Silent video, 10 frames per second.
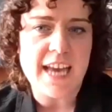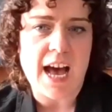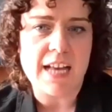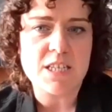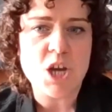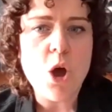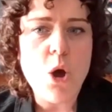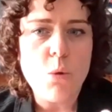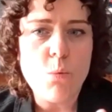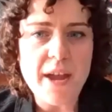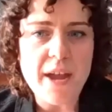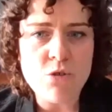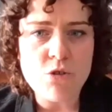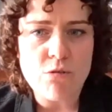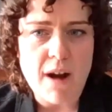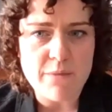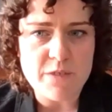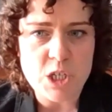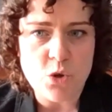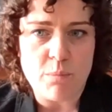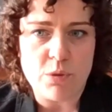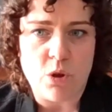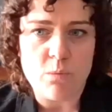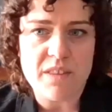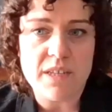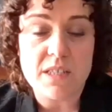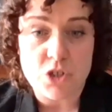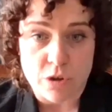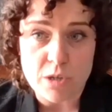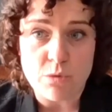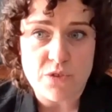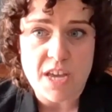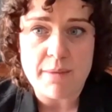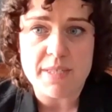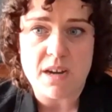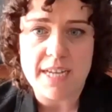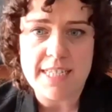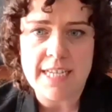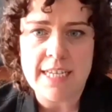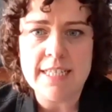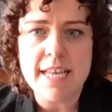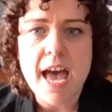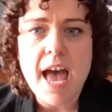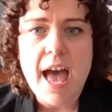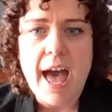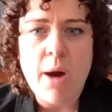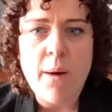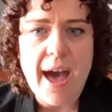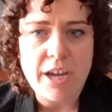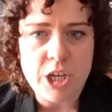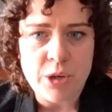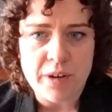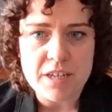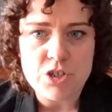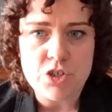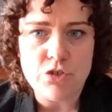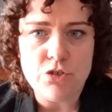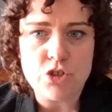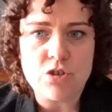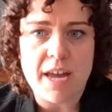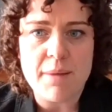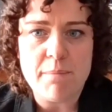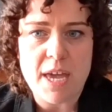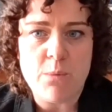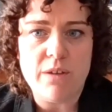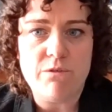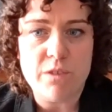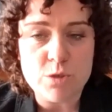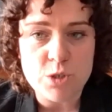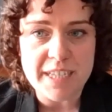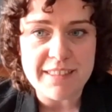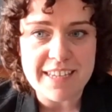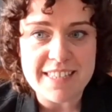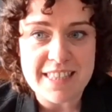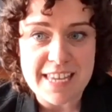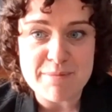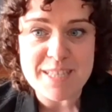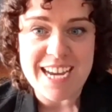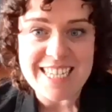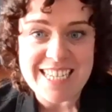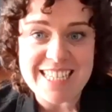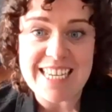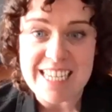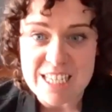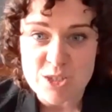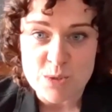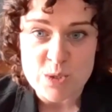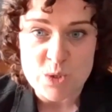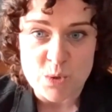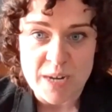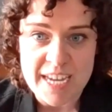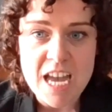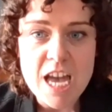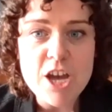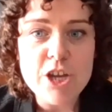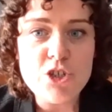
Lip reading: has asked, when you're crafting your plot with historical themes and ideas, how accurate do you try to be when filtering these themes and ideas into your story?